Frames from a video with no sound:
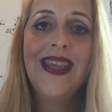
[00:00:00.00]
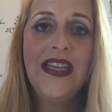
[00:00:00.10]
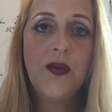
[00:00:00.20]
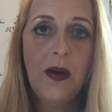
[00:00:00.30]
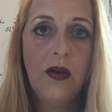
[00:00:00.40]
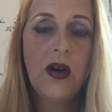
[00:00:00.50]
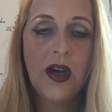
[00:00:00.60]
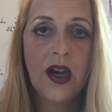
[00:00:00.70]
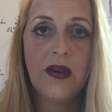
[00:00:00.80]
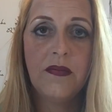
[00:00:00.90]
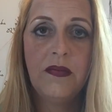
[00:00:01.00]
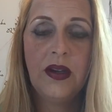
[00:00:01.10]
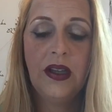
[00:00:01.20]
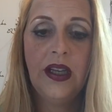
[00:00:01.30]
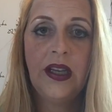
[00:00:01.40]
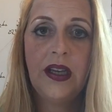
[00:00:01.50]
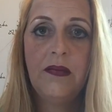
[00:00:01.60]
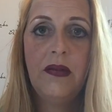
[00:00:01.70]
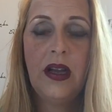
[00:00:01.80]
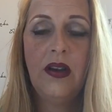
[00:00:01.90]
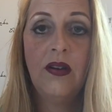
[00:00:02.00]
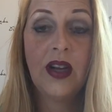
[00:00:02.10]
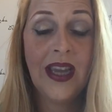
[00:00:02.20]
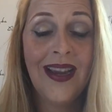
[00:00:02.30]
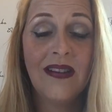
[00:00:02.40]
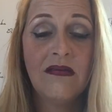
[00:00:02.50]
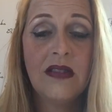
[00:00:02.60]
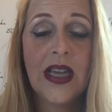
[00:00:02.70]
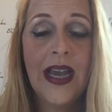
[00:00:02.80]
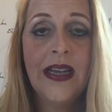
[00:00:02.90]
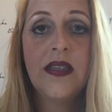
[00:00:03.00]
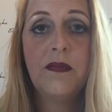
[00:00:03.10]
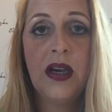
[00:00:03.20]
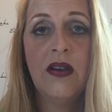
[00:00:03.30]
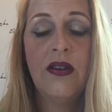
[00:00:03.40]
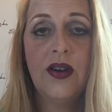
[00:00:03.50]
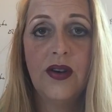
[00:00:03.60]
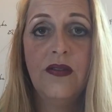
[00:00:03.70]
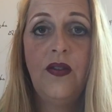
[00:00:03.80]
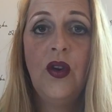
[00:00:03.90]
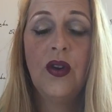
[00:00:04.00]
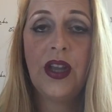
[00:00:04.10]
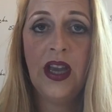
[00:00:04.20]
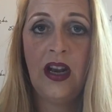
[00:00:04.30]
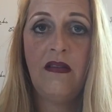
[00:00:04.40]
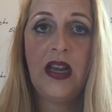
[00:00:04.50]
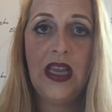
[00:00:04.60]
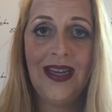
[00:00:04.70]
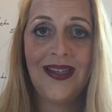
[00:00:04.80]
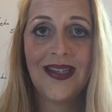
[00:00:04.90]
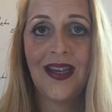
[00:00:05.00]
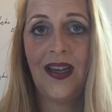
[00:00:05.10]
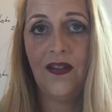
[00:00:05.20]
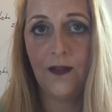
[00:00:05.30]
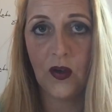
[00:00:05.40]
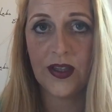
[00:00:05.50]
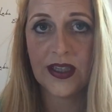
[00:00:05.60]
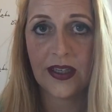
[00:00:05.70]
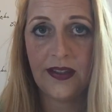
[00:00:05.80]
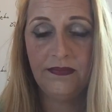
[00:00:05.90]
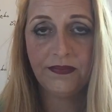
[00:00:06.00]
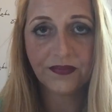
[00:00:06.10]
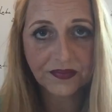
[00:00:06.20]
These will come or count as part of your calorie intake for the day.